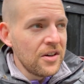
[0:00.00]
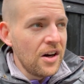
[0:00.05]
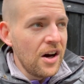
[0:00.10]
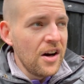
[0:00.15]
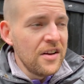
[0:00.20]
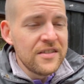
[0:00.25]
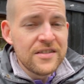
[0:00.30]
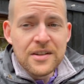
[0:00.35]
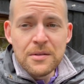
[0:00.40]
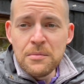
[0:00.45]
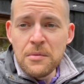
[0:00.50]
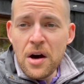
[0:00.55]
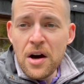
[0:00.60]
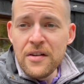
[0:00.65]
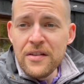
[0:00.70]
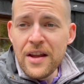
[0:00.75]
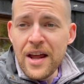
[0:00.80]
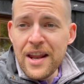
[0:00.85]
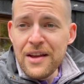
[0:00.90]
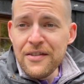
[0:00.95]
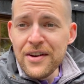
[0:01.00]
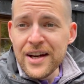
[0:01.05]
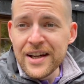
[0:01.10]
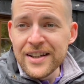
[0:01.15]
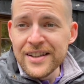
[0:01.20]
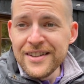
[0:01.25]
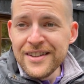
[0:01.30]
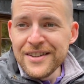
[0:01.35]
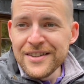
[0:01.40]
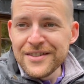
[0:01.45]
earn, some, earn their living
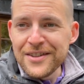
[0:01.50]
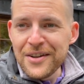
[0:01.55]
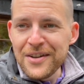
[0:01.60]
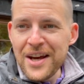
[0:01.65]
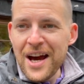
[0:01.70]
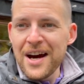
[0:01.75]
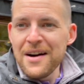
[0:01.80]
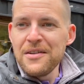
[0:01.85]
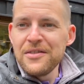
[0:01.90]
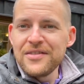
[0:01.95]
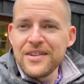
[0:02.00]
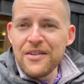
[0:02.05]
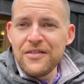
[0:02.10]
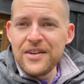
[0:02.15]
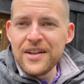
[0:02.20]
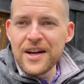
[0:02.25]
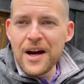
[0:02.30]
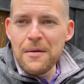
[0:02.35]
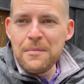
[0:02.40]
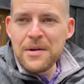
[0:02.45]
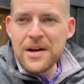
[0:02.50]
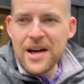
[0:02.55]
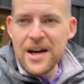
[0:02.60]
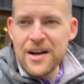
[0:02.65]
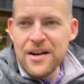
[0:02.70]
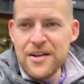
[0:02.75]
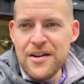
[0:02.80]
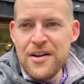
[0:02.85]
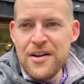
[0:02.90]
so yeah definitely come here